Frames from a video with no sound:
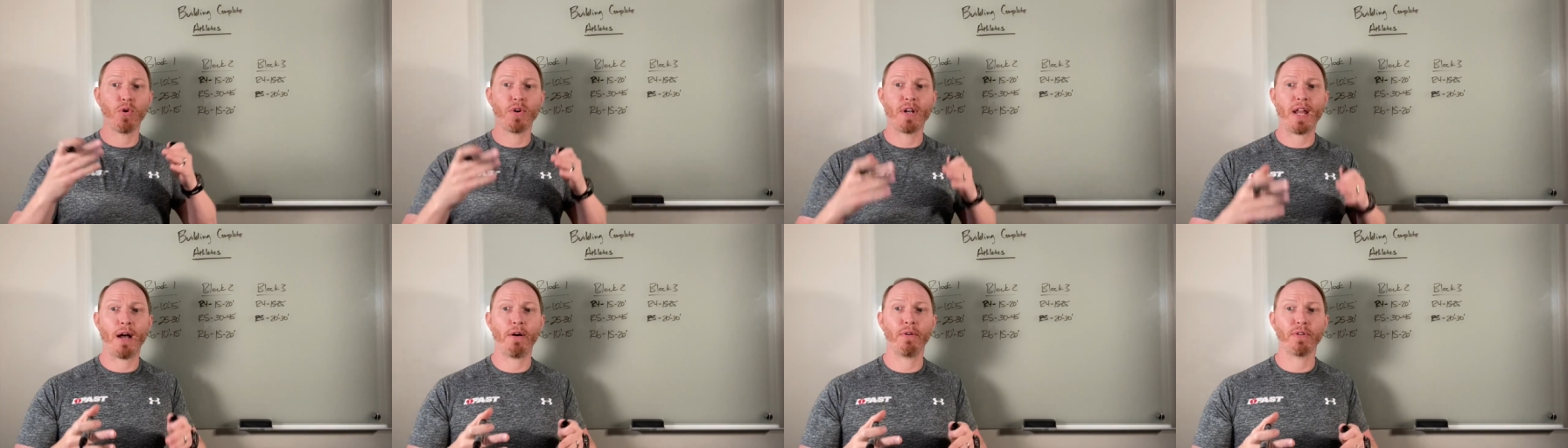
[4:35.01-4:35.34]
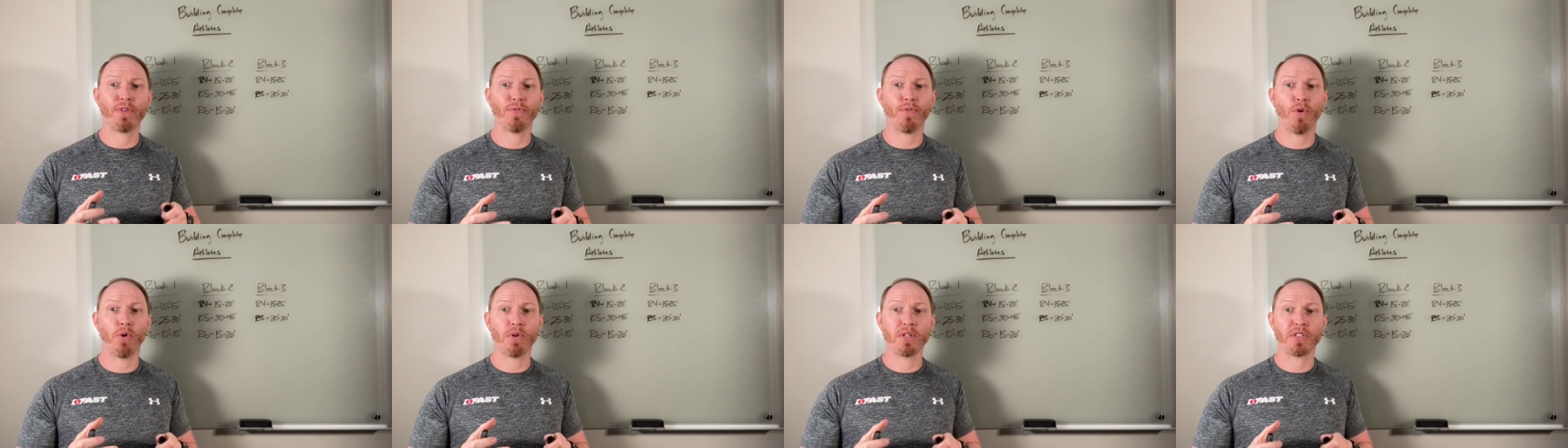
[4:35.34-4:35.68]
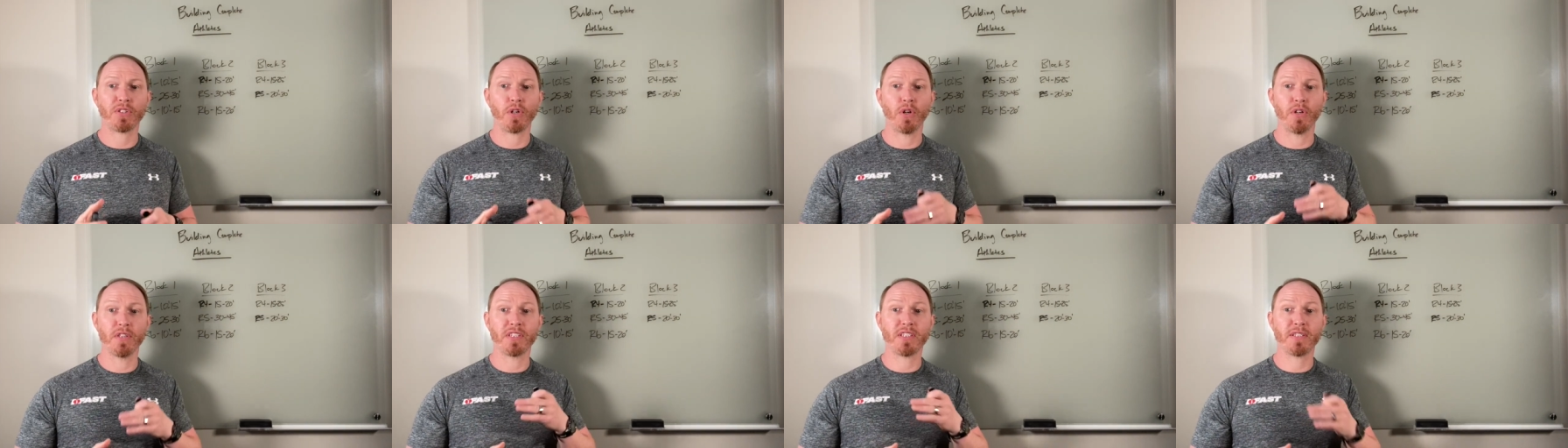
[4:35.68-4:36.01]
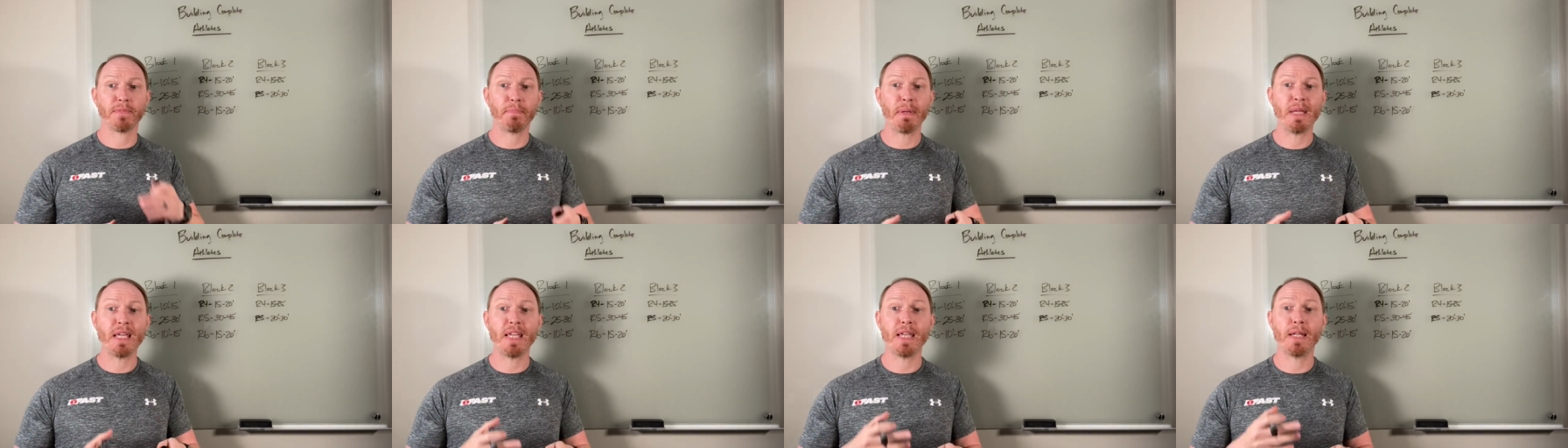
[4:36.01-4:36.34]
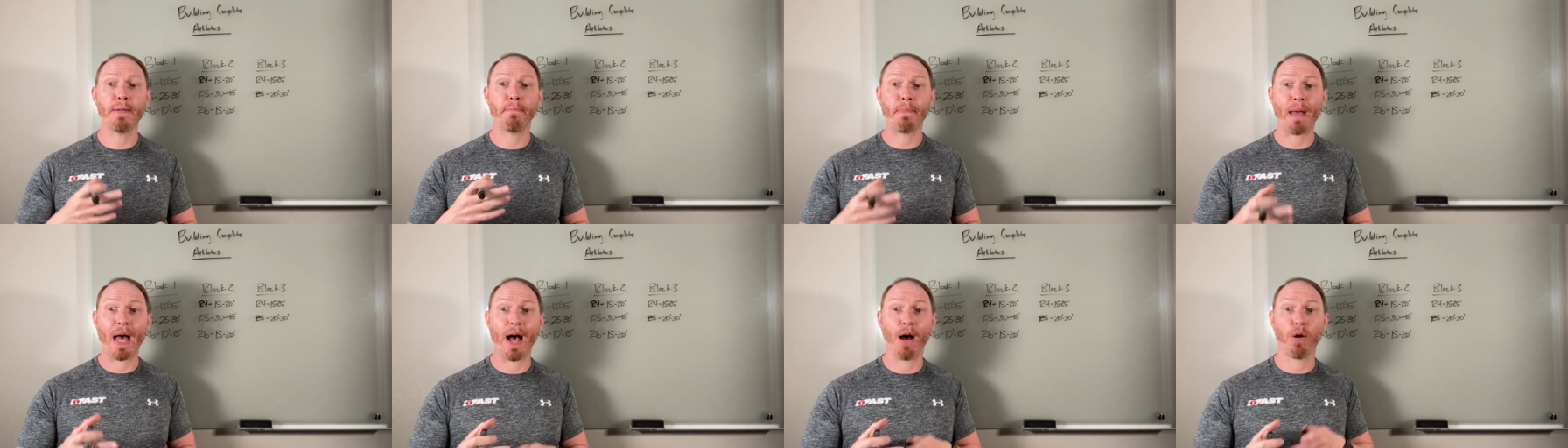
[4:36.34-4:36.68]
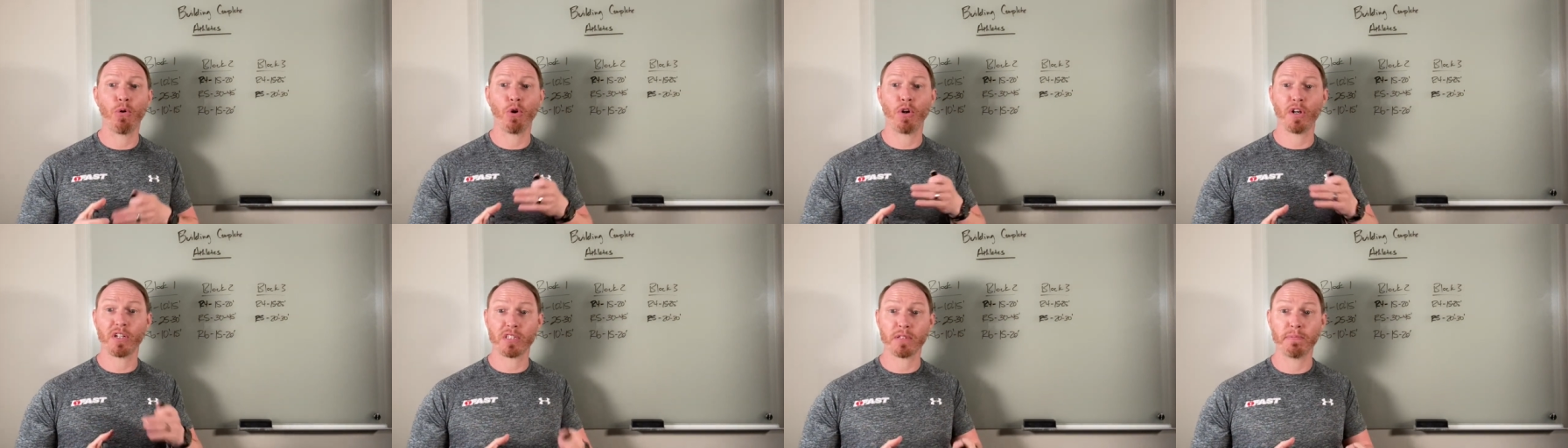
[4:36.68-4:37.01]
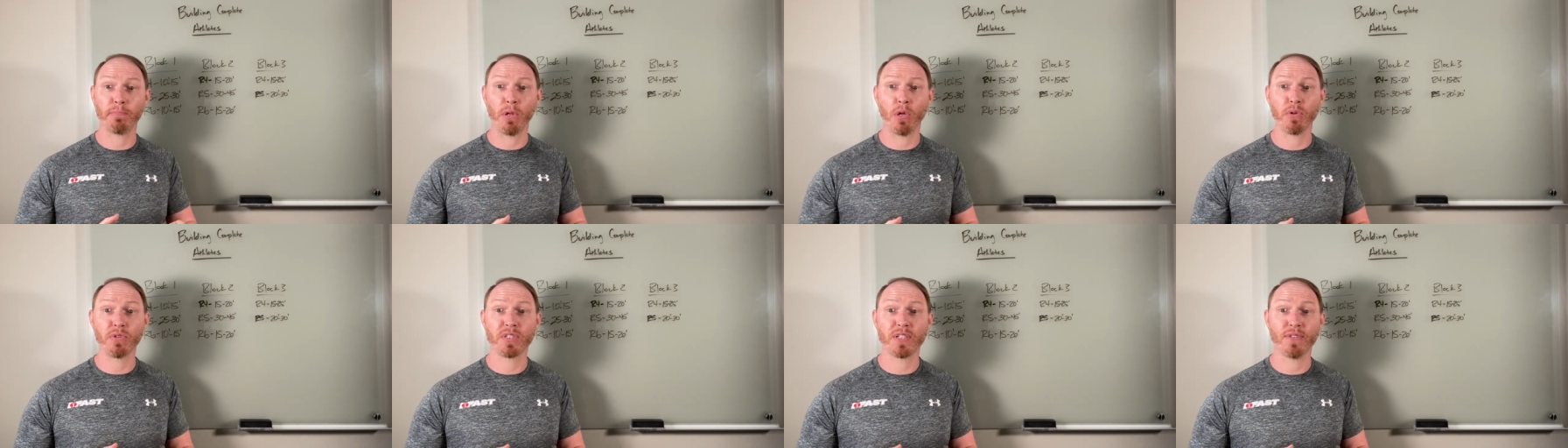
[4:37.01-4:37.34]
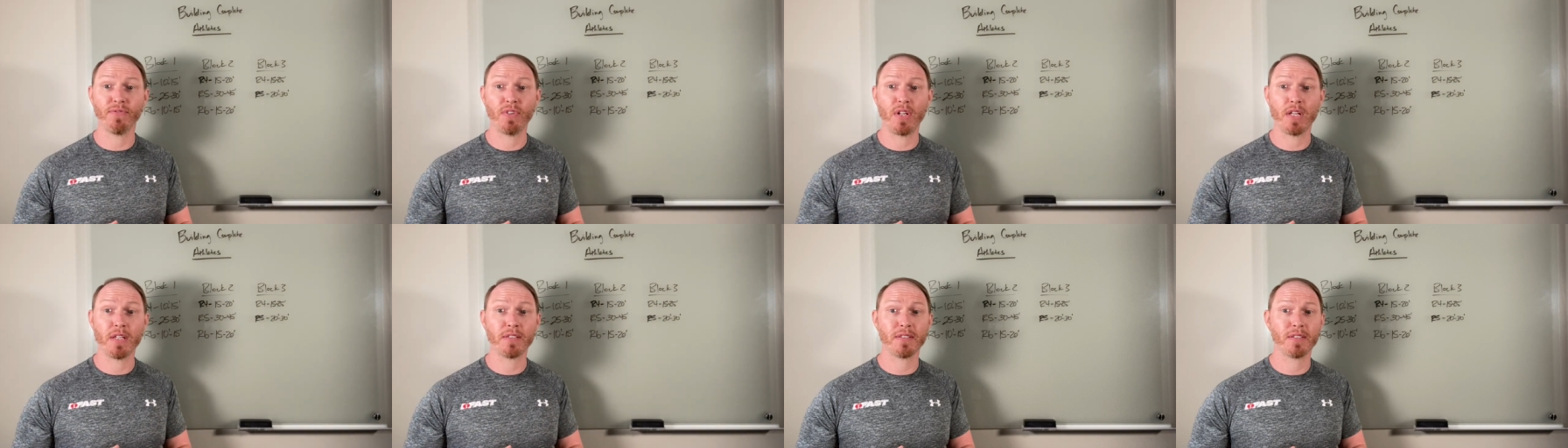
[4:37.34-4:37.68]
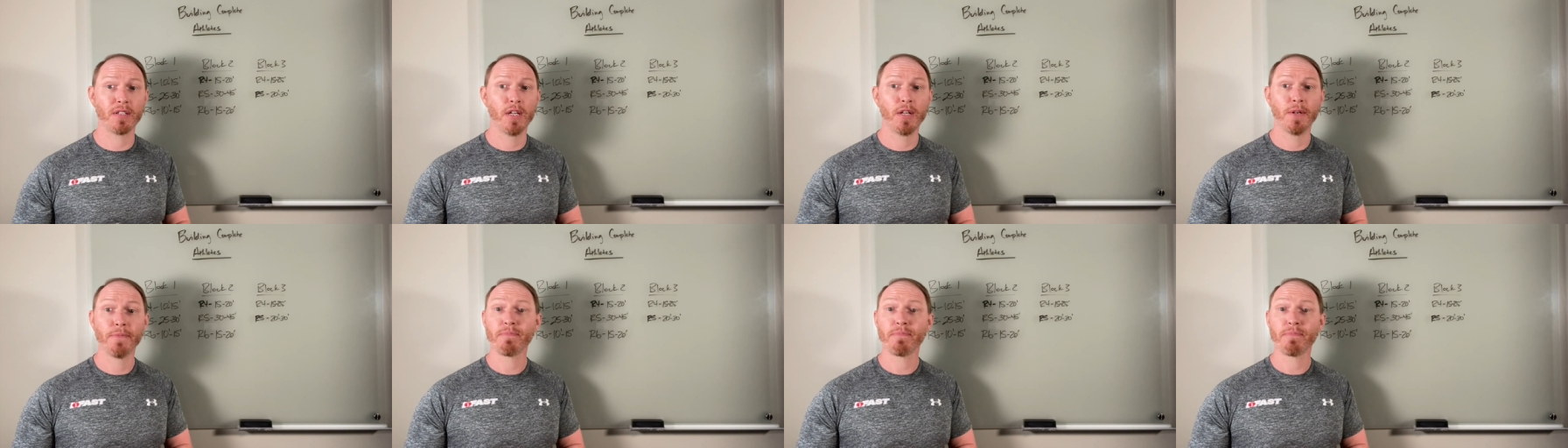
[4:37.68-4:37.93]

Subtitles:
Now it's focused on speed, power, explosiveness,